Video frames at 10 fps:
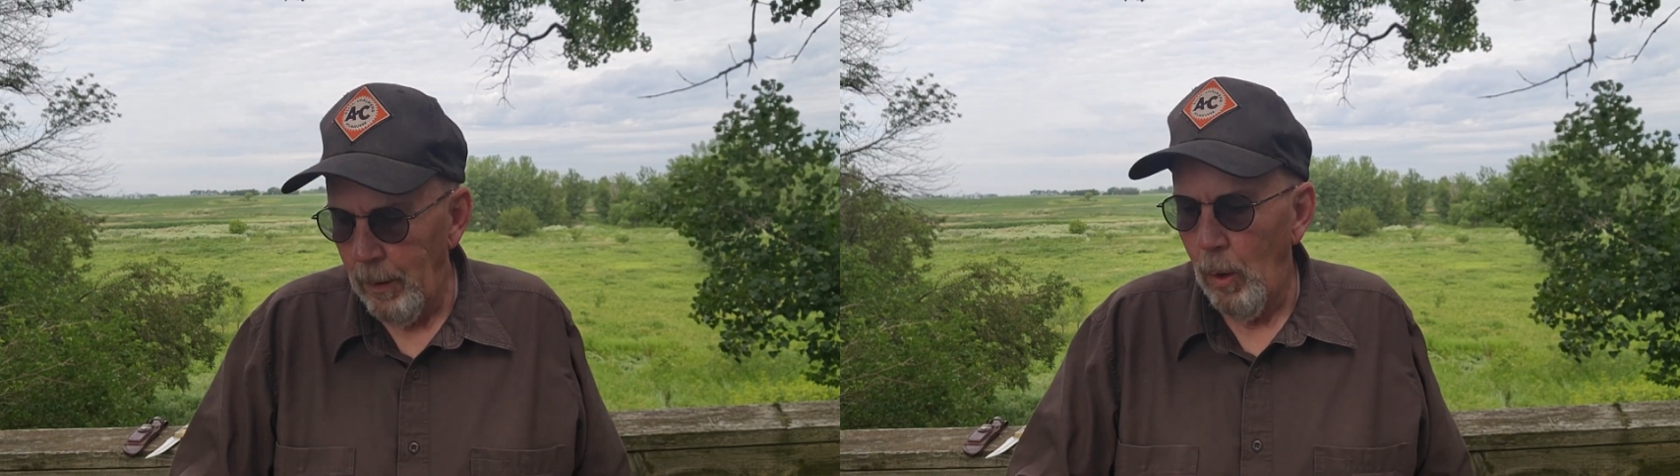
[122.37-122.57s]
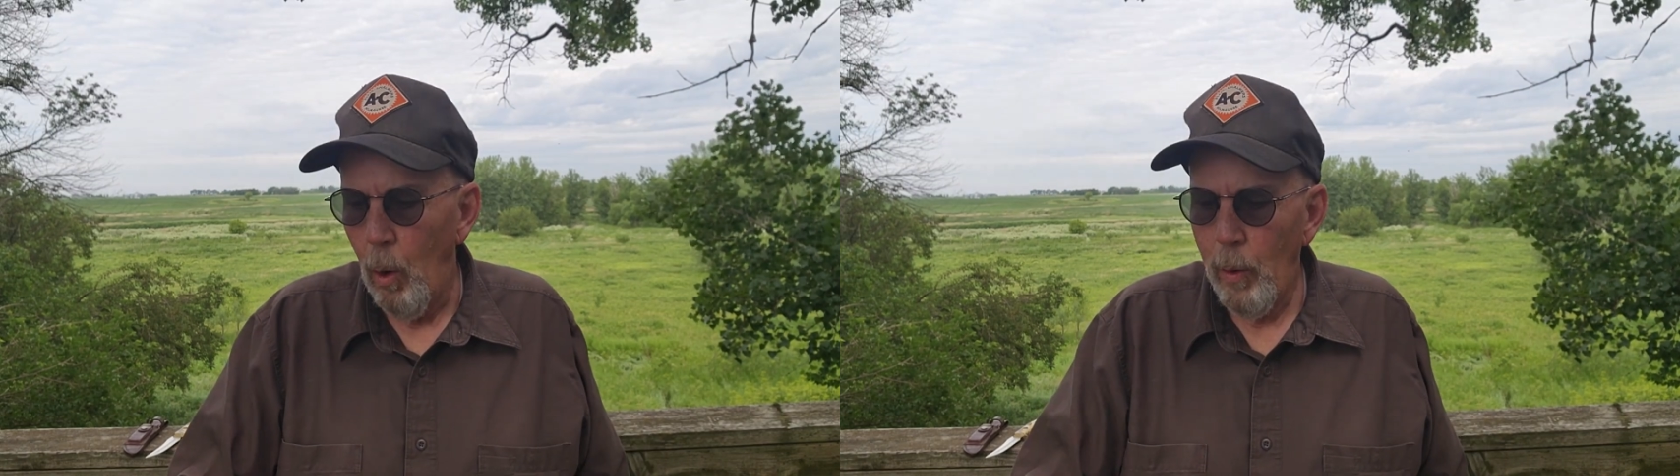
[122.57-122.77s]

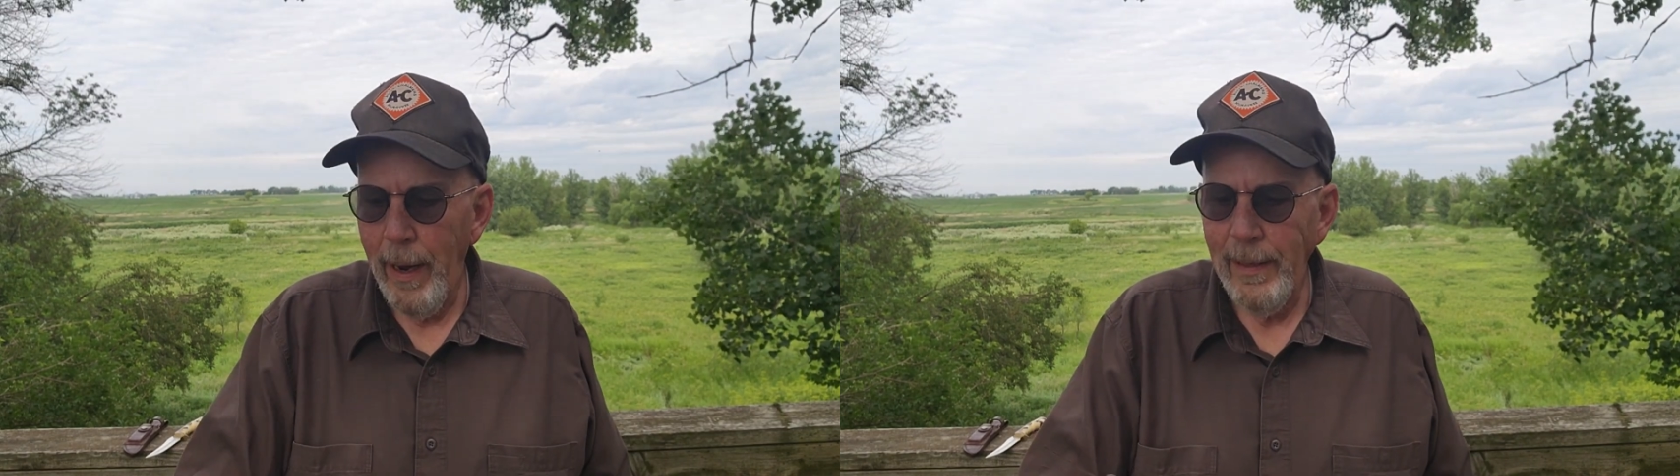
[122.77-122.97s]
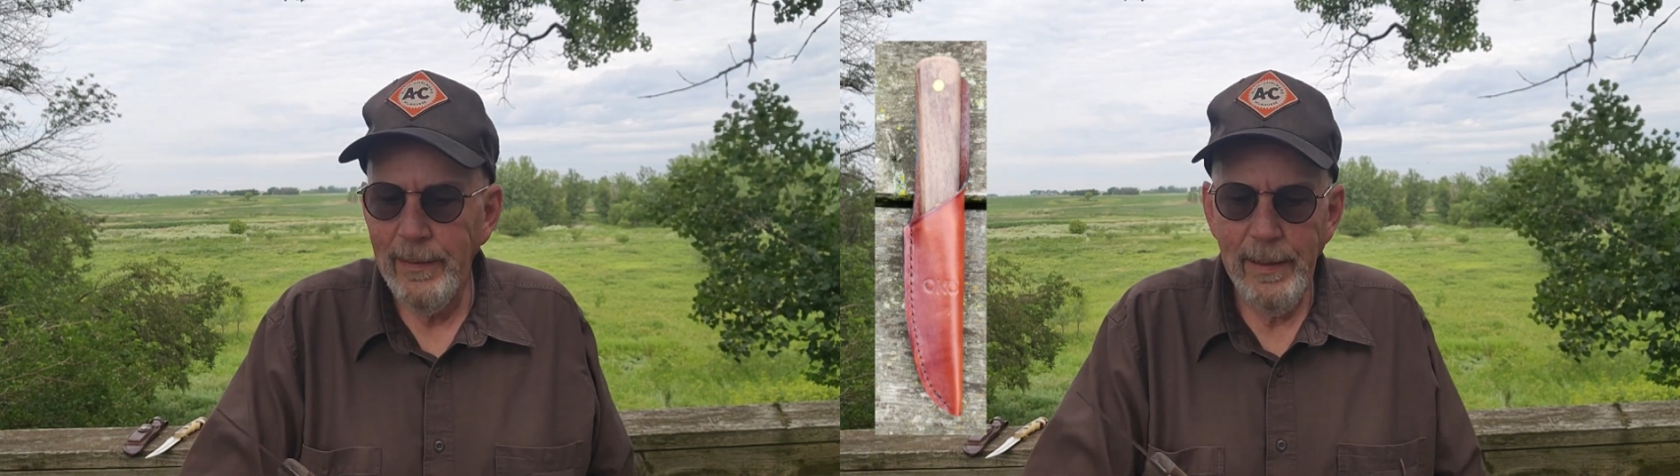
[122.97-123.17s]

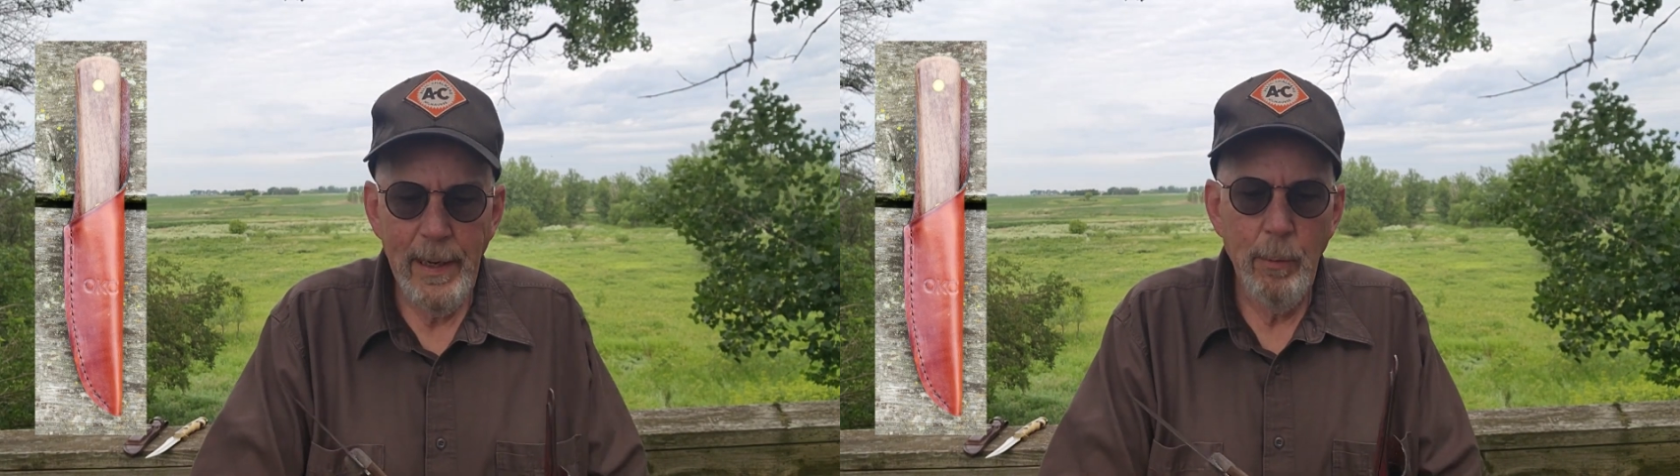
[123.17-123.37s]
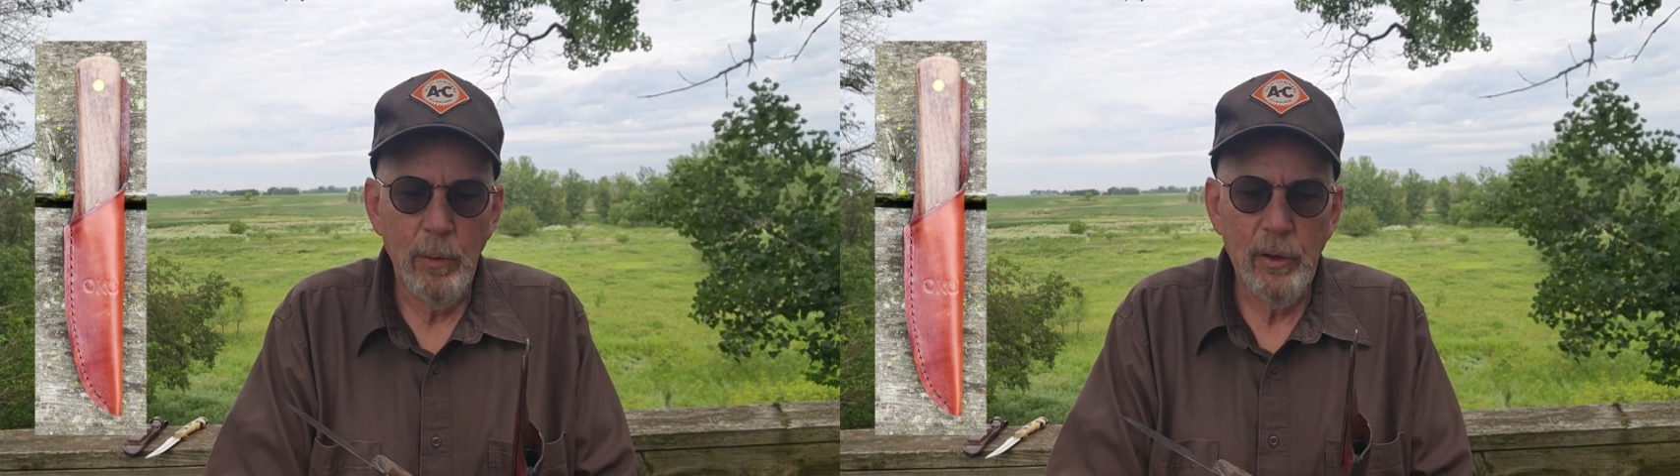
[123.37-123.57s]

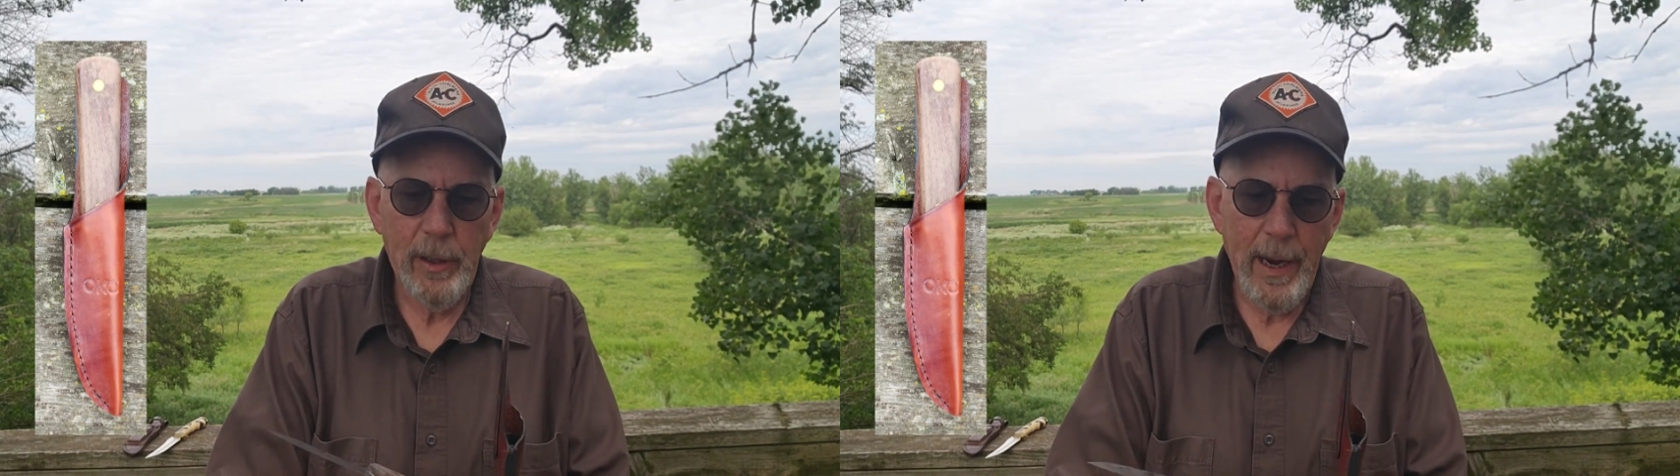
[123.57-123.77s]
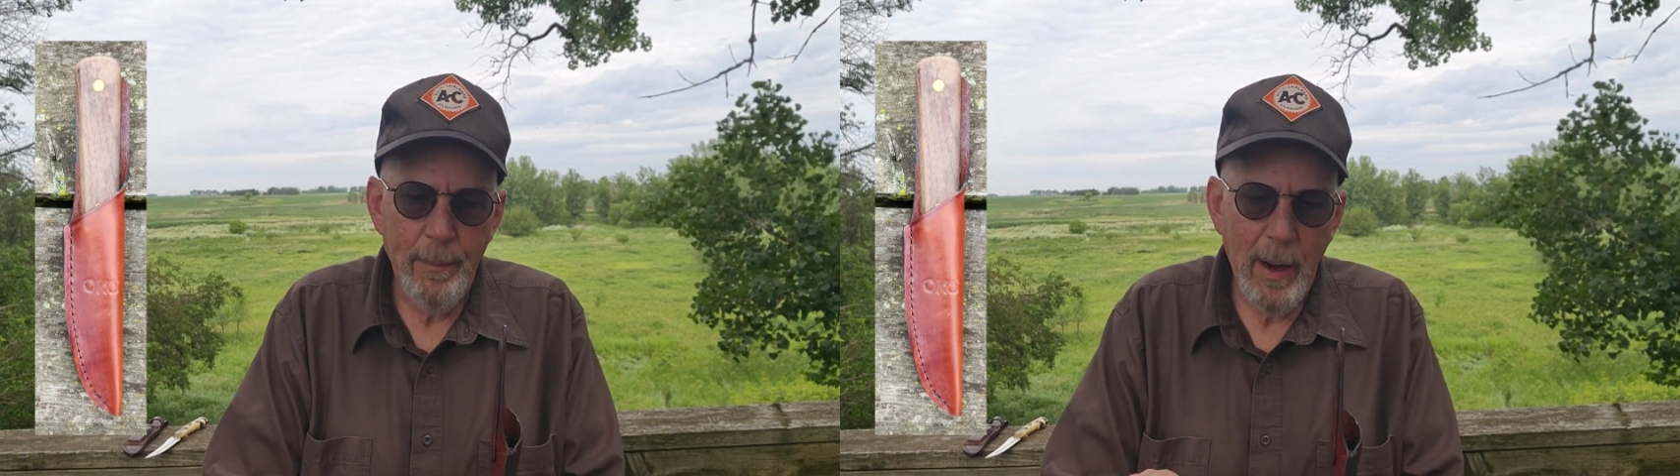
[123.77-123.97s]
OKC, which
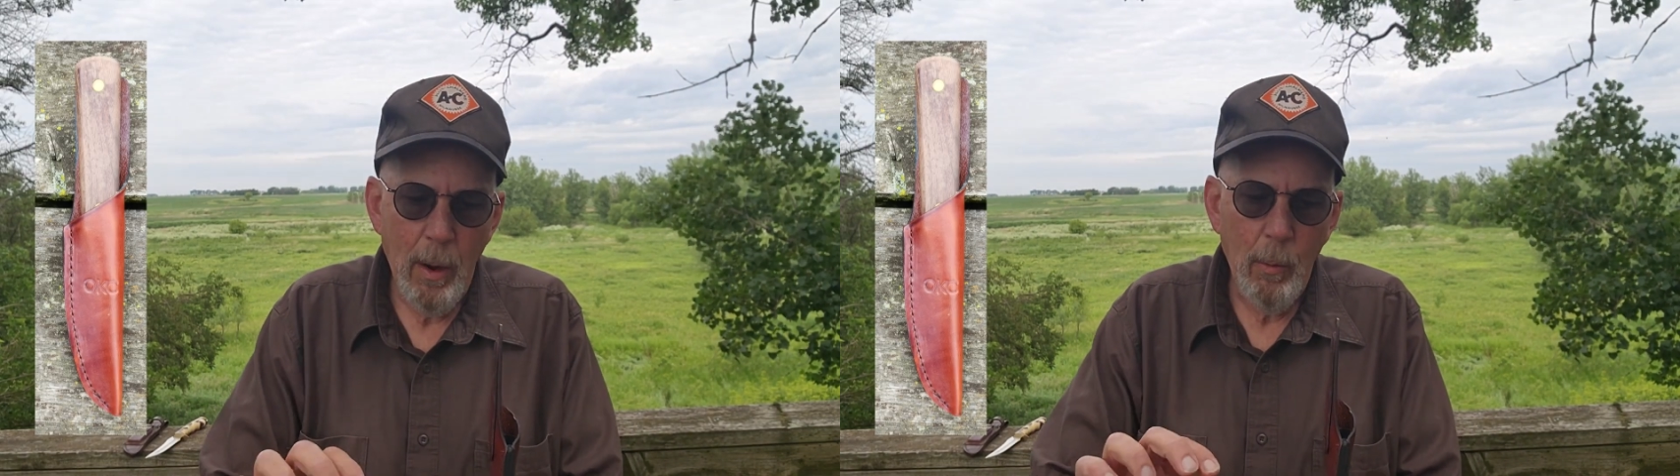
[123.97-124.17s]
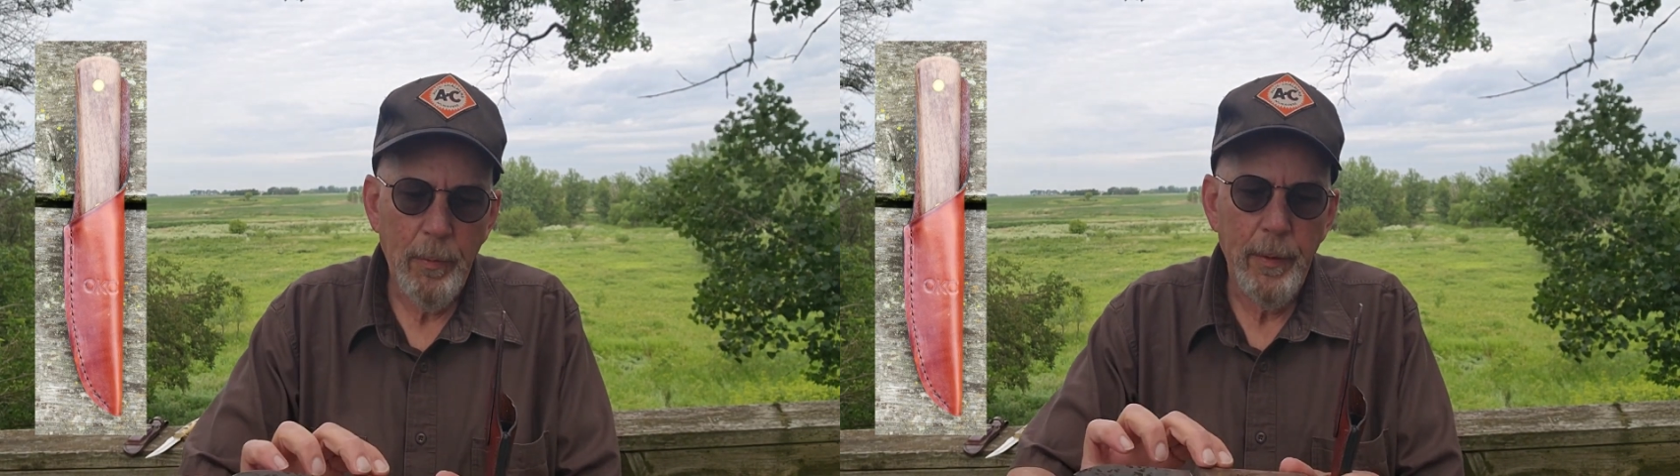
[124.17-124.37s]
came
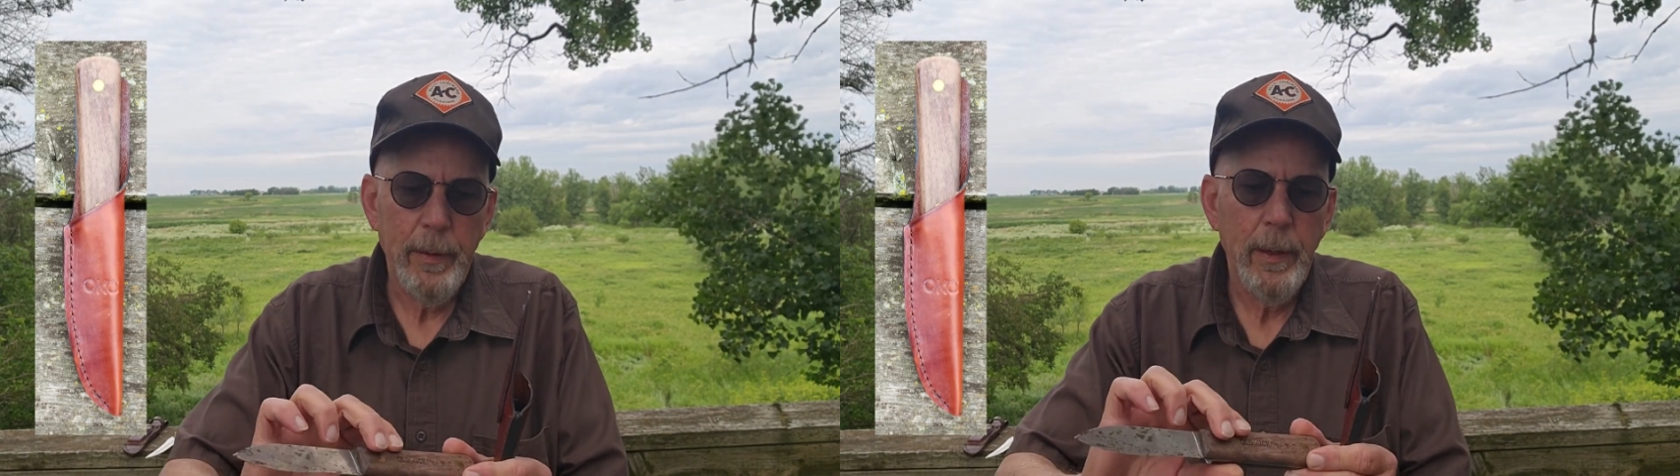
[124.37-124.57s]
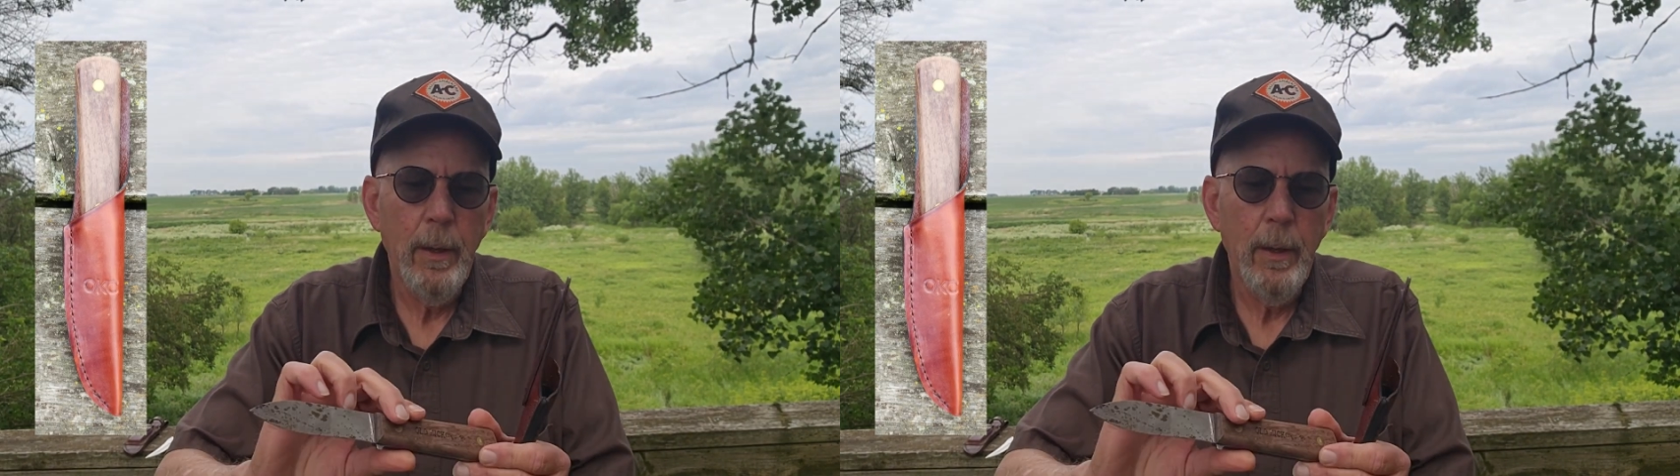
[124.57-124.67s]
out with the